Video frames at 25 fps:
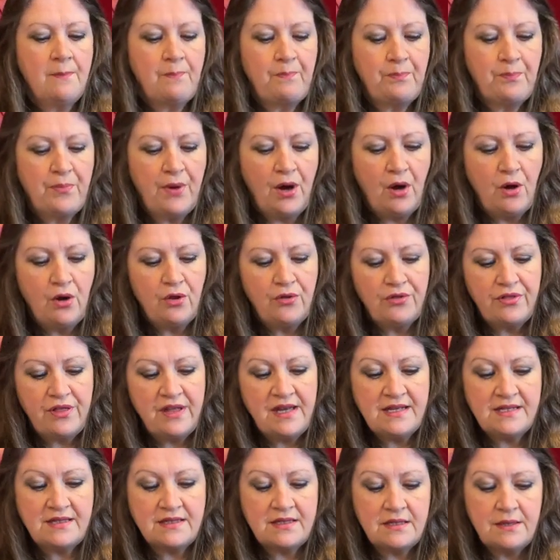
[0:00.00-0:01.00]
But on
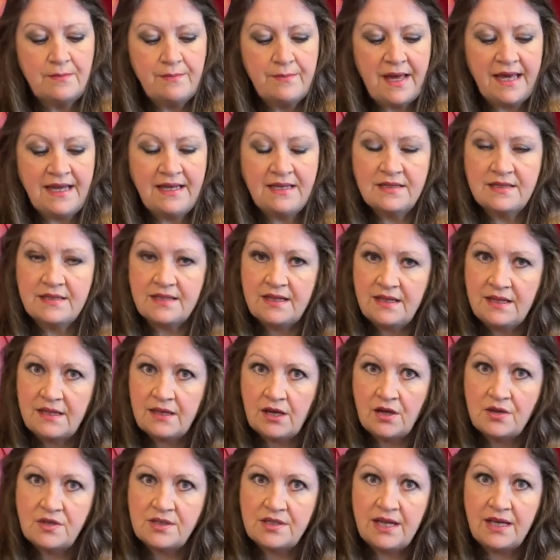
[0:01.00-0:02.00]
this, the main tea
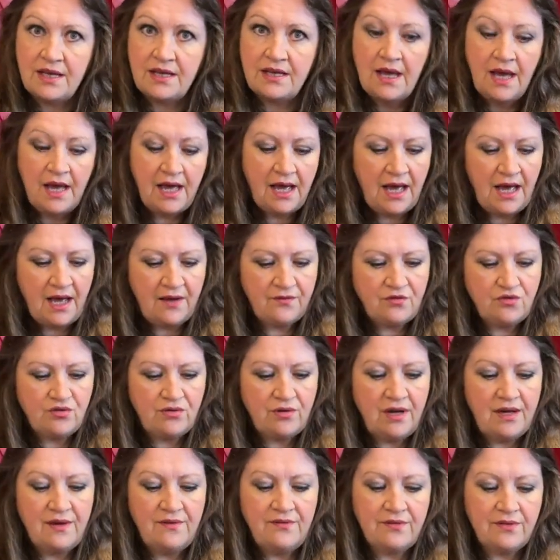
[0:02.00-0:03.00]
cosy, after
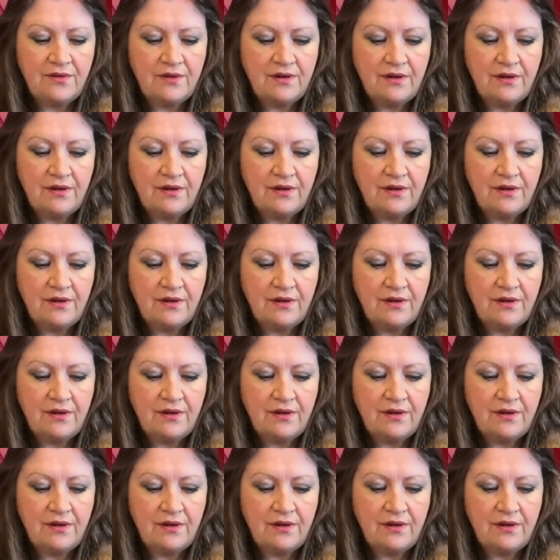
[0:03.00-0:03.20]
I've